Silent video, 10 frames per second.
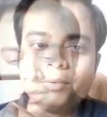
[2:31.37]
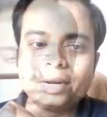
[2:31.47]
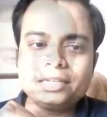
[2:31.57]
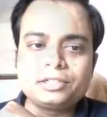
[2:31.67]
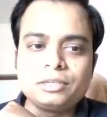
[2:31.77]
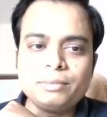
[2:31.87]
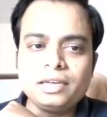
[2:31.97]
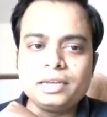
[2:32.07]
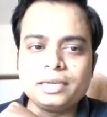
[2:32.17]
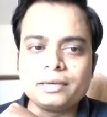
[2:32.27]
Well guys,
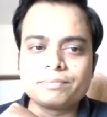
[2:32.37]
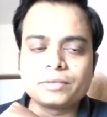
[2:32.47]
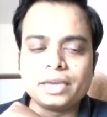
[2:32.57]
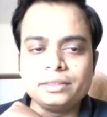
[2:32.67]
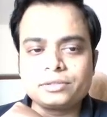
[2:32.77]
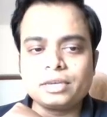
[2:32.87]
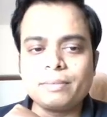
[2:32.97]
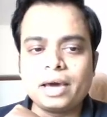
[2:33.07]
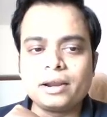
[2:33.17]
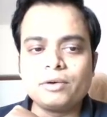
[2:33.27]
similarly, in the
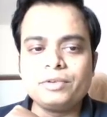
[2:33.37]
same manner,